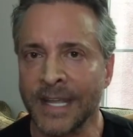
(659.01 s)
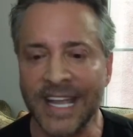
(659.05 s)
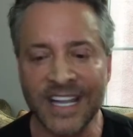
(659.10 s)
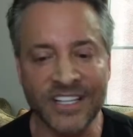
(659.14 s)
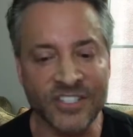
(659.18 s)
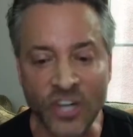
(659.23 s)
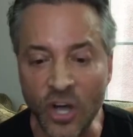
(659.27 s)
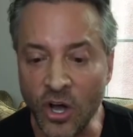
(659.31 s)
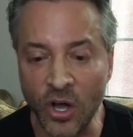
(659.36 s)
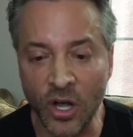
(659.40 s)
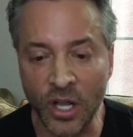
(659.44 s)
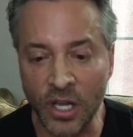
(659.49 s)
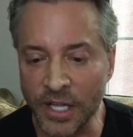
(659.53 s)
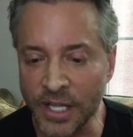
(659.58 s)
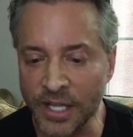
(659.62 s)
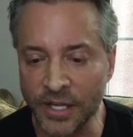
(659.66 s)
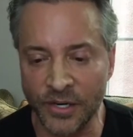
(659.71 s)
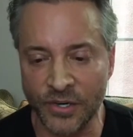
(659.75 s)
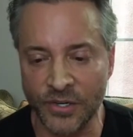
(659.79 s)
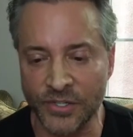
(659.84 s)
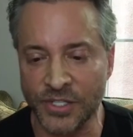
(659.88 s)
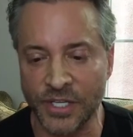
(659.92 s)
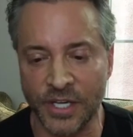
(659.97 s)
It's all
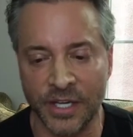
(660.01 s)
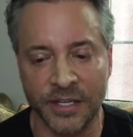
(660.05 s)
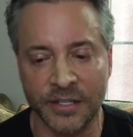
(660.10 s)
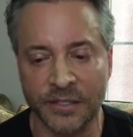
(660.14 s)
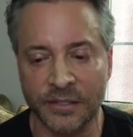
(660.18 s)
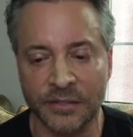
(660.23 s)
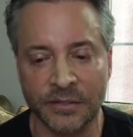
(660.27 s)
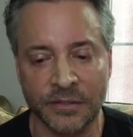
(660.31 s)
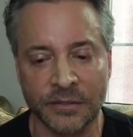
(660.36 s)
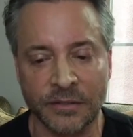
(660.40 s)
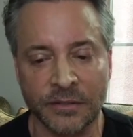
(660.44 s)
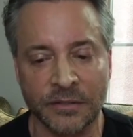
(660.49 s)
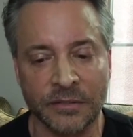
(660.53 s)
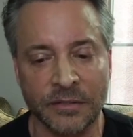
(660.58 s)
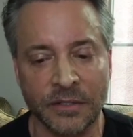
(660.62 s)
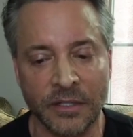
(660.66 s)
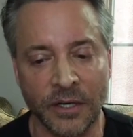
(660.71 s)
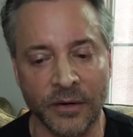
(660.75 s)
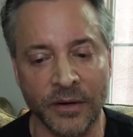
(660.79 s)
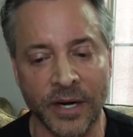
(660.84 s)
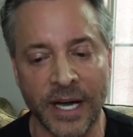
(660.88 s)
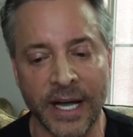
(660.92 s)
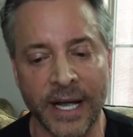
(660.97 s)
energy,
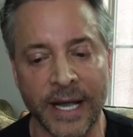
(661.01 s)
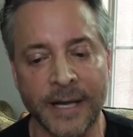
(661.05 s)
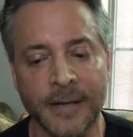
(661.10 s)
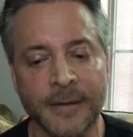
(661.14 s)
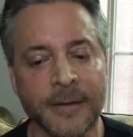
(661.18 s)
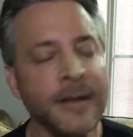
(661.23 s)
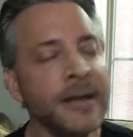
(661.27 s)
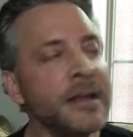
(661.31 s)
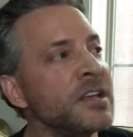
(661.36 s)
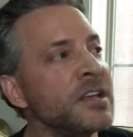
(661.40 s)
all right?